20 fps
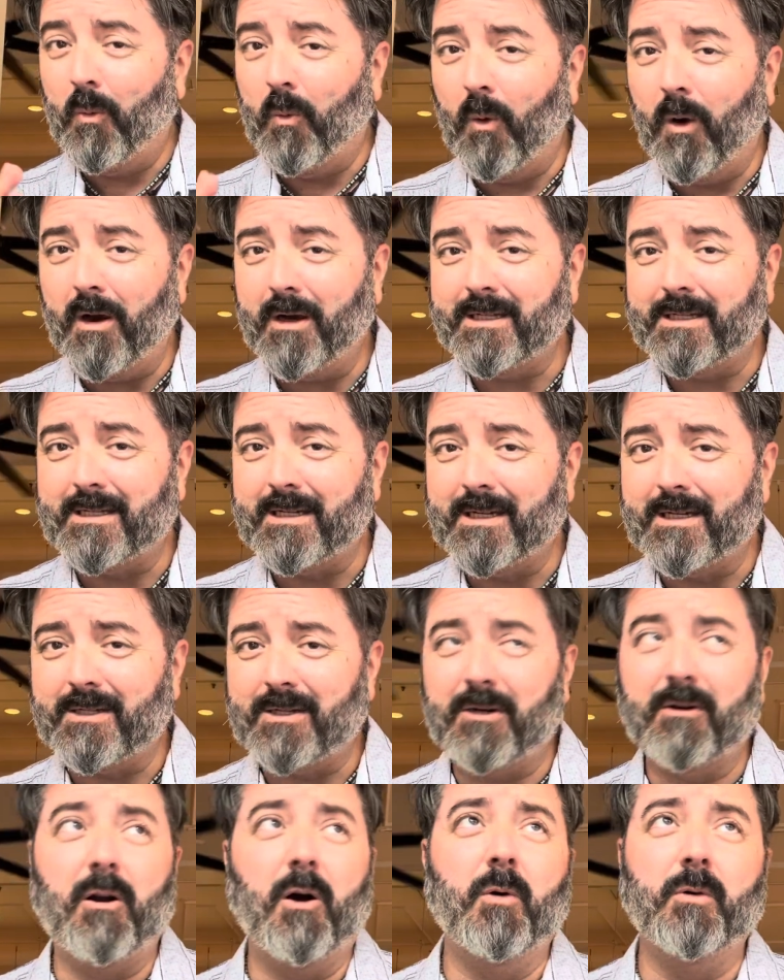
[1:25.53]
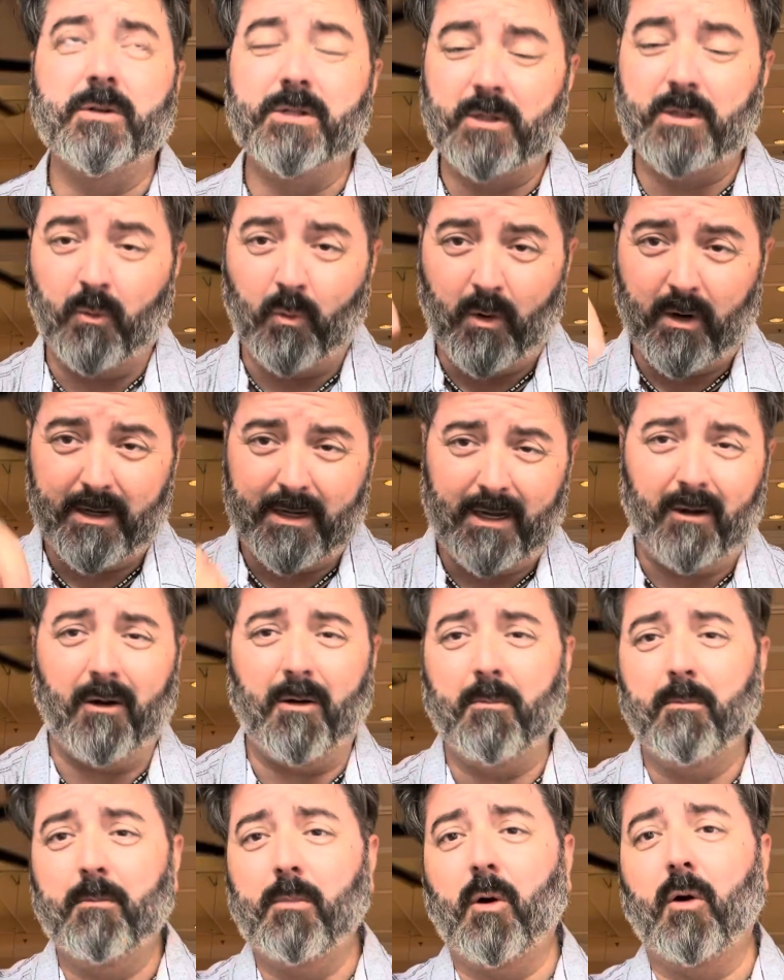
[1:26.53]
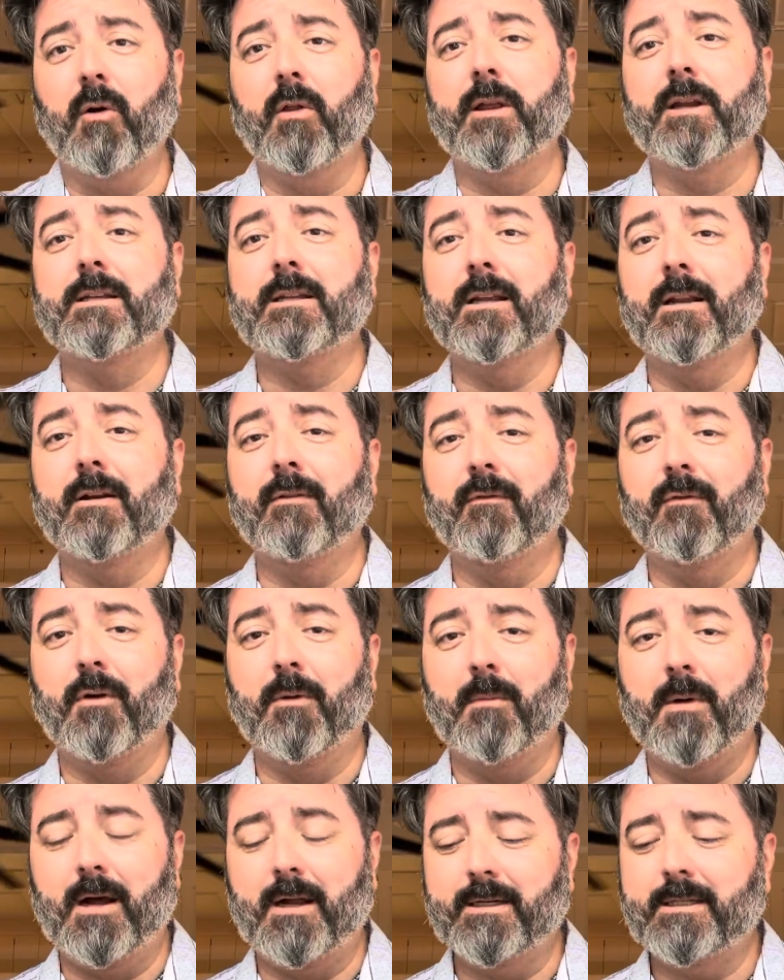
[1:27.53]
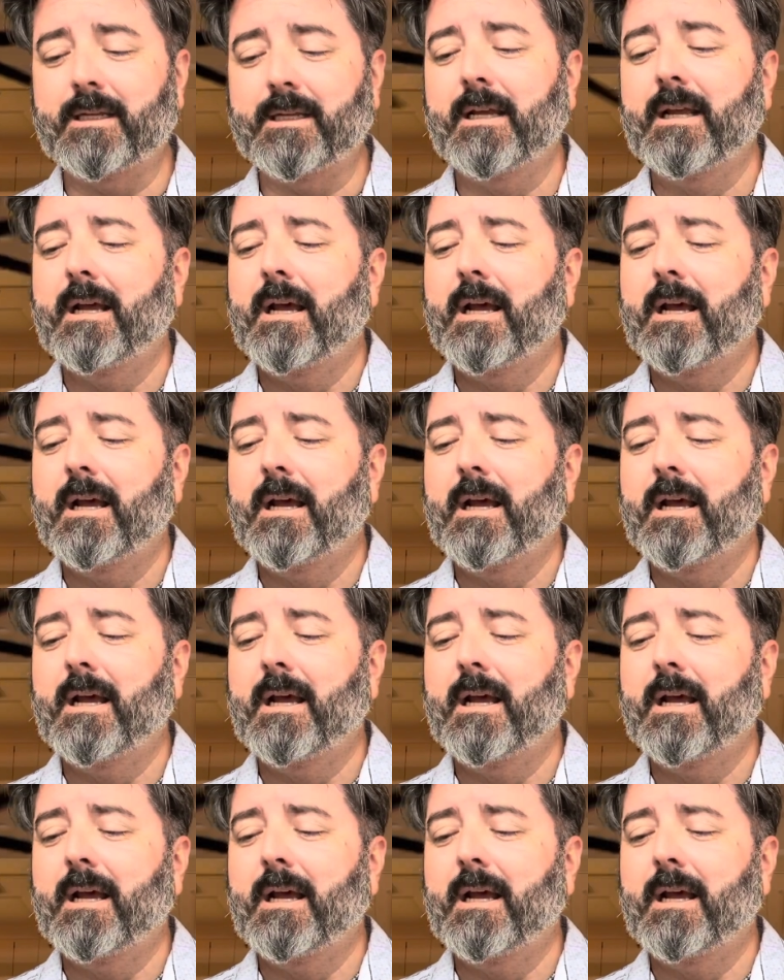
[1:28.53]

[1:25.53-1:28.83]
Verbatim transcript: One sister owns the one here in Burlington, Vermont.